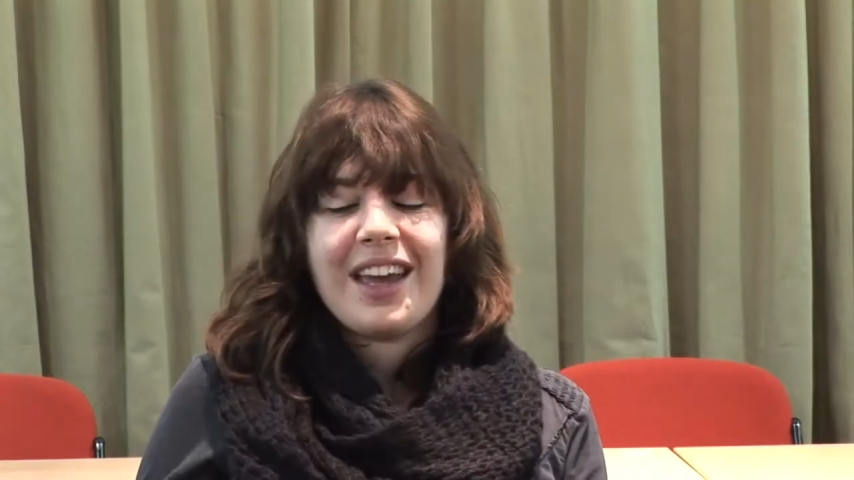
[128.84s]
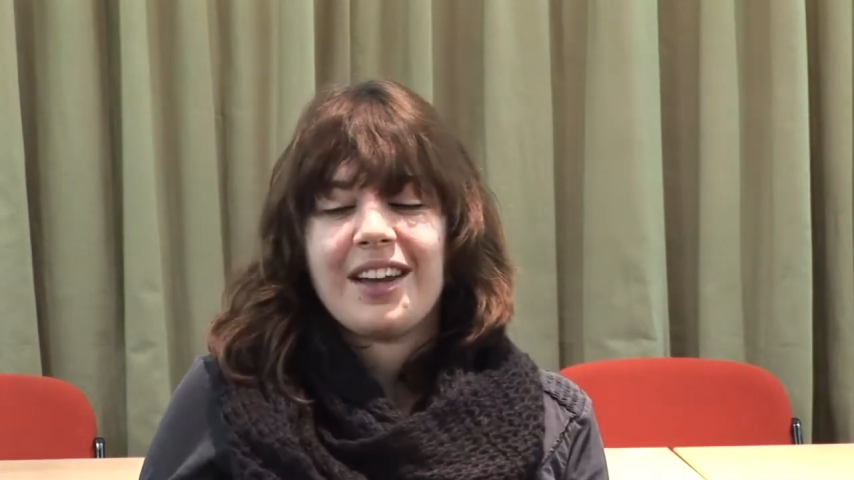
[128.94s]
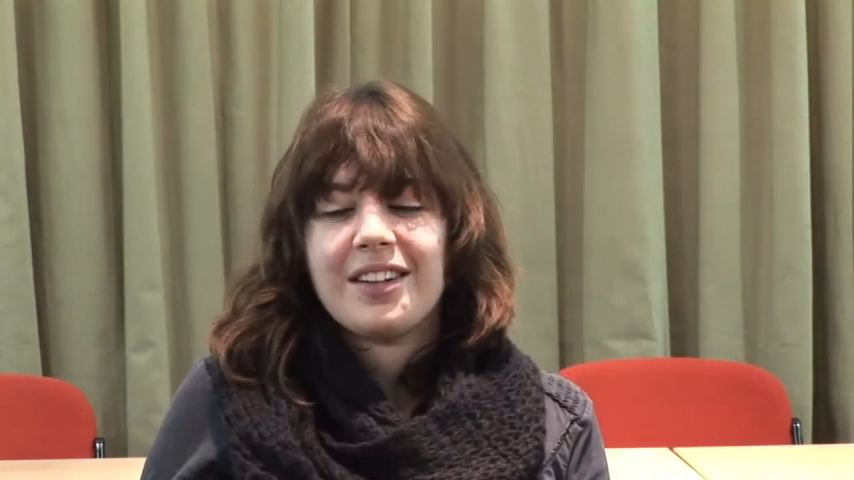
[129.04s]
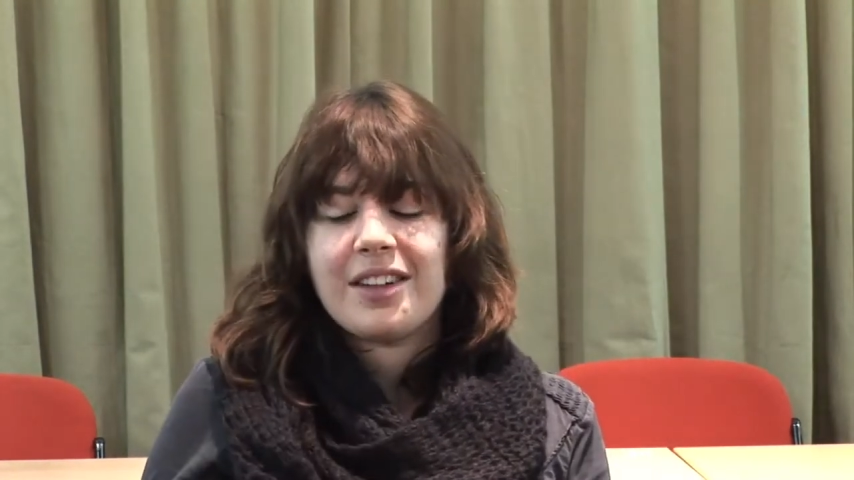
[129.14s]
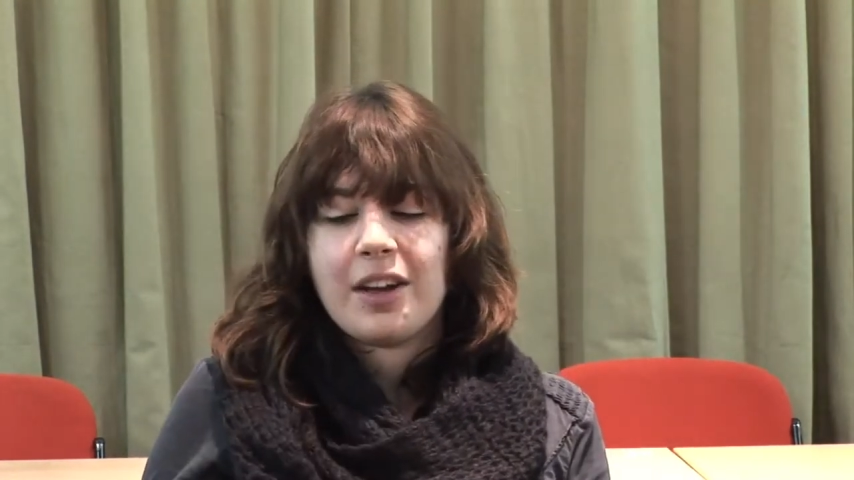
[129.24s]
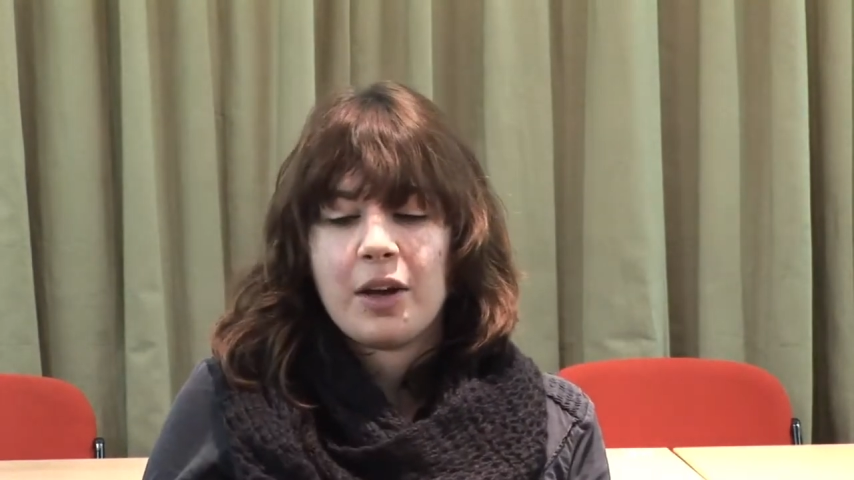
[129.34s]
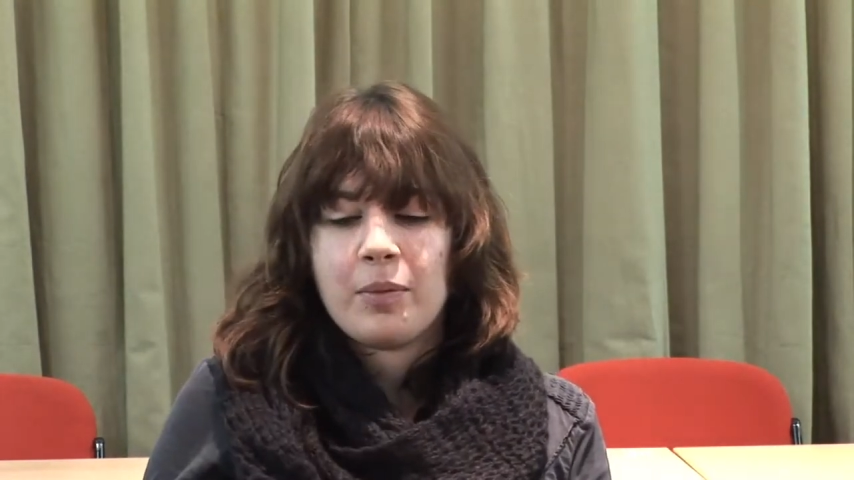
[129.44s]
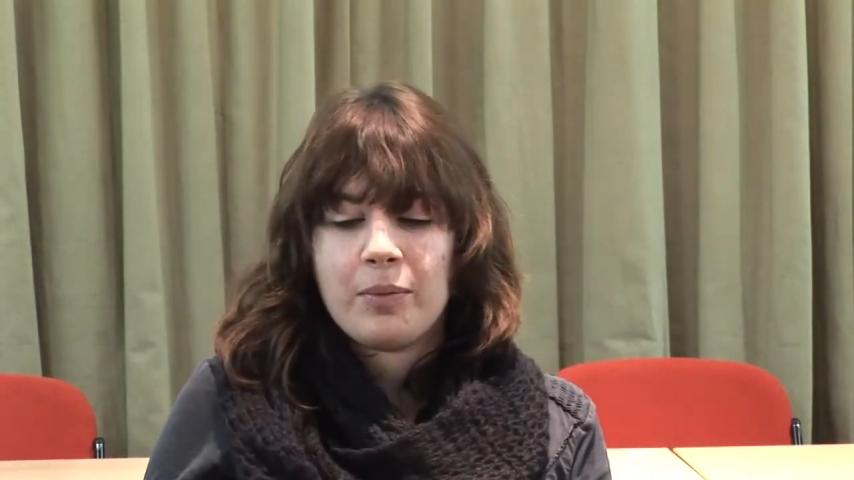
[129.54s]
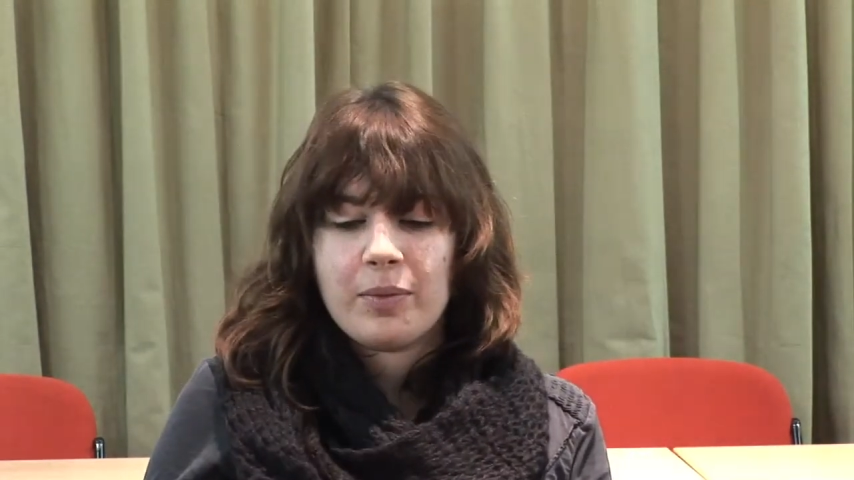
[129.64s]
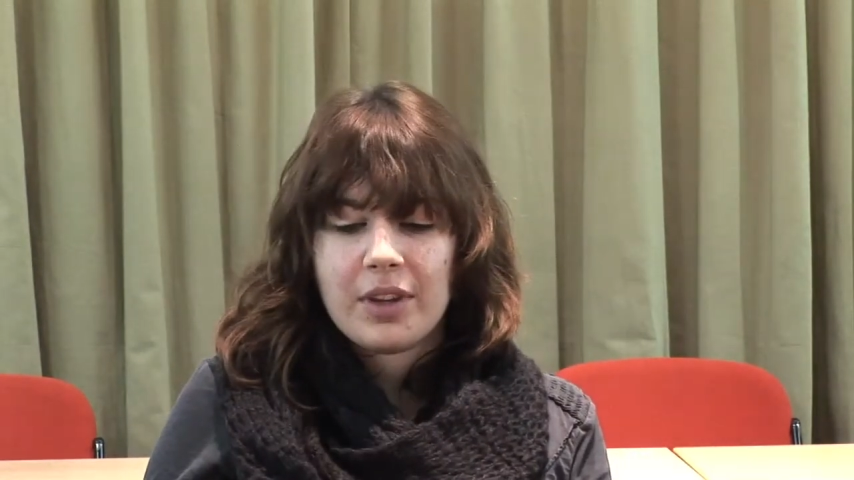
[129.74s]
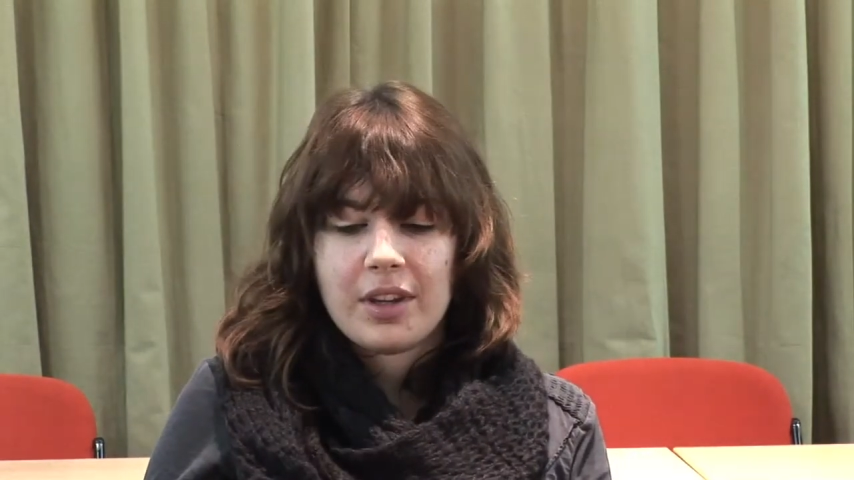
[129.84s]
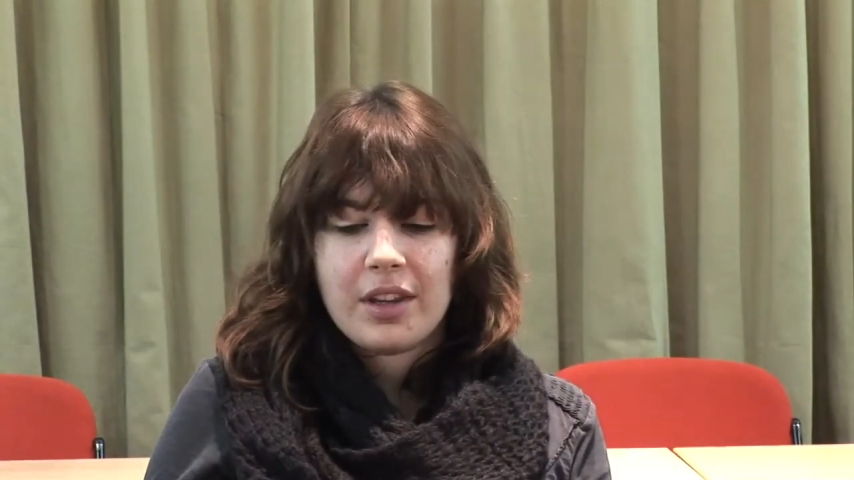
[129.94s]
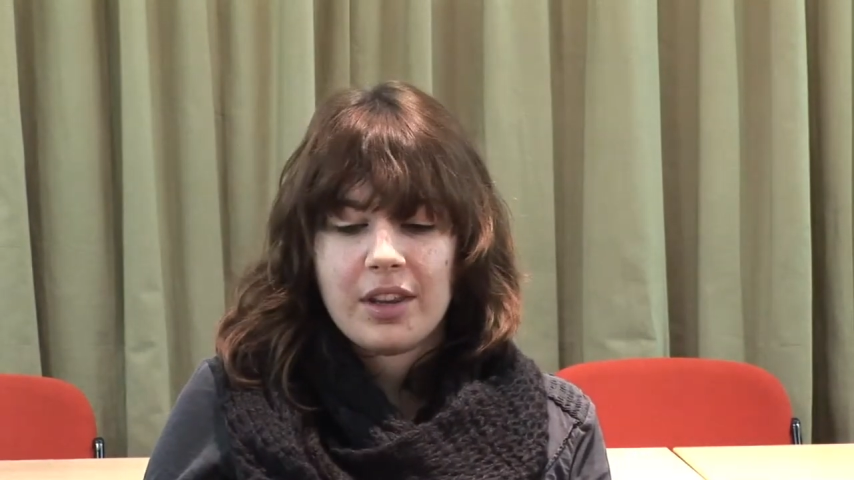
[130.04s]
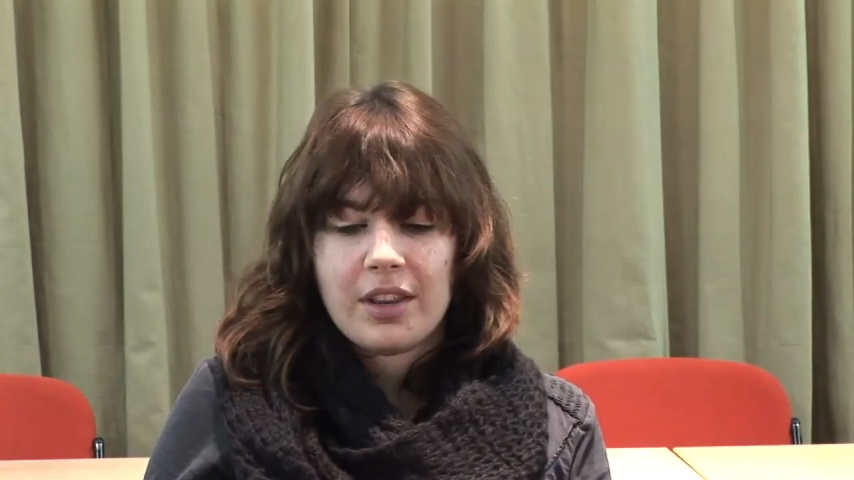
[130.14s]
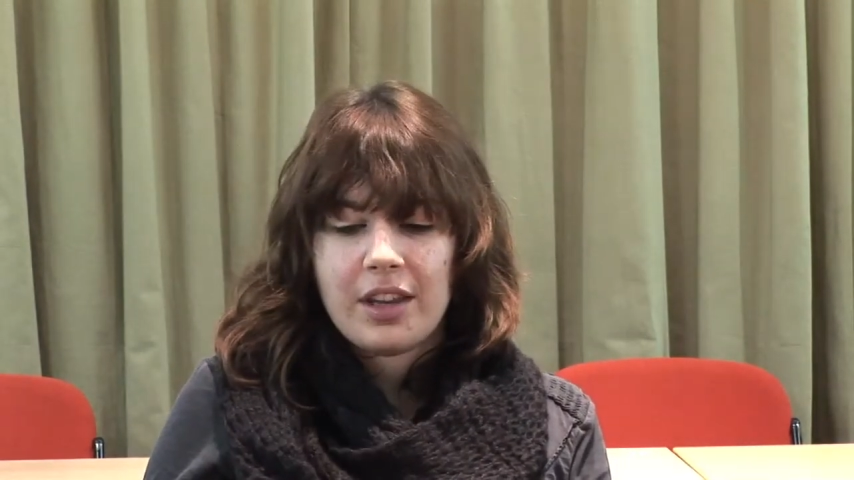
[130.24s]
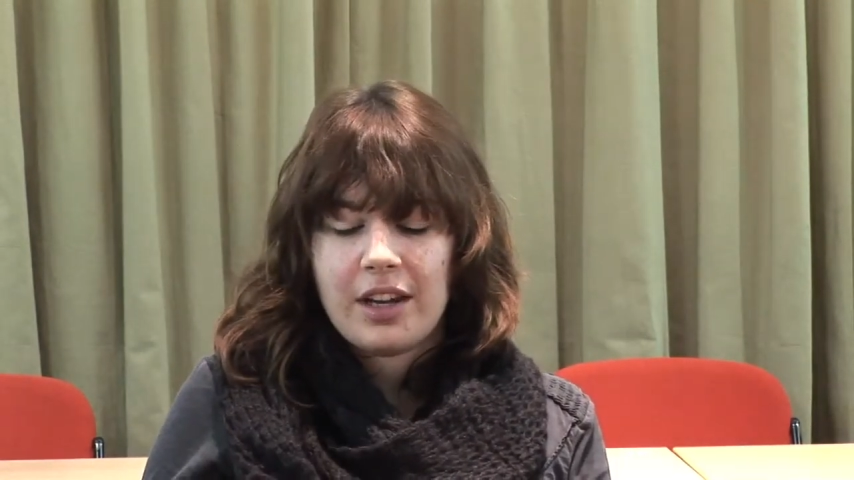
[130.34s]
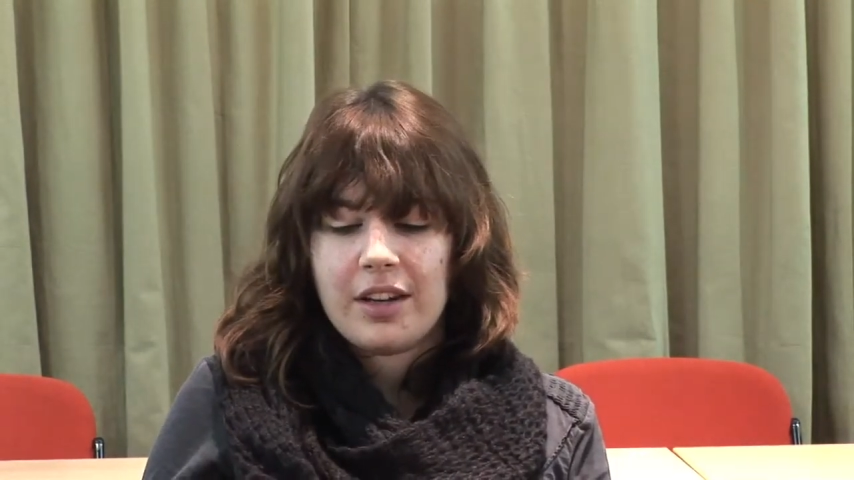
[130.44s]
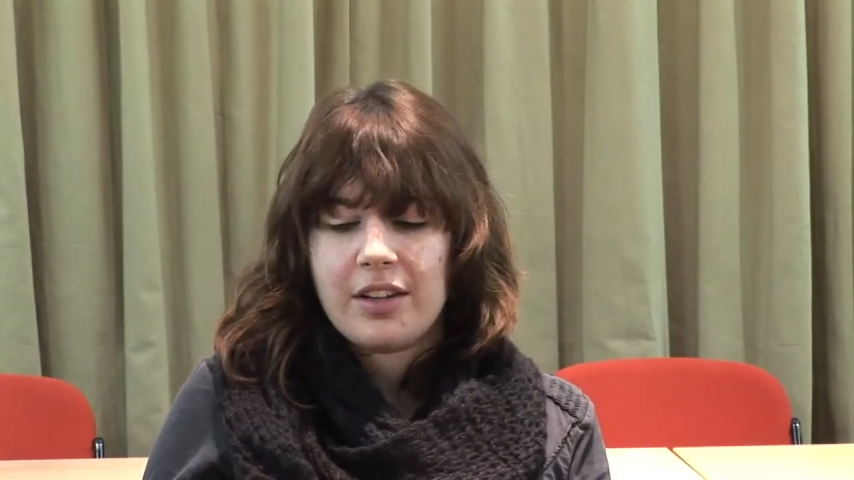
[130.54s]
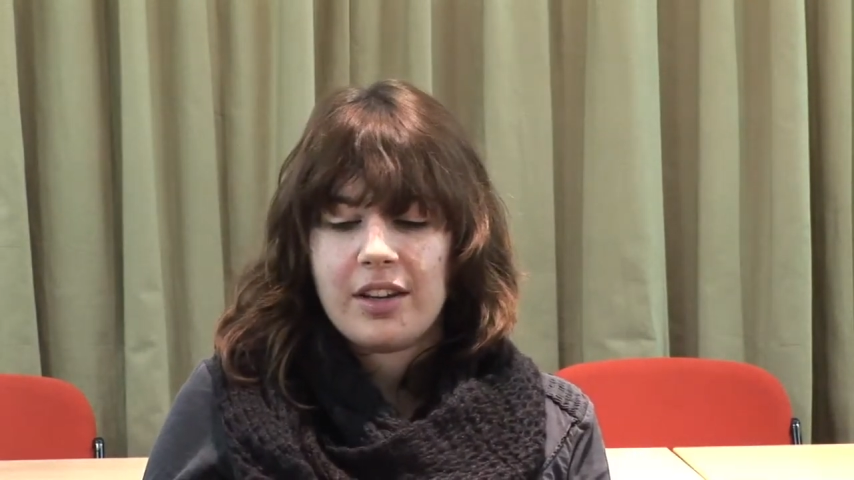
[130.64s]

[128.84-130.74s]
and um, then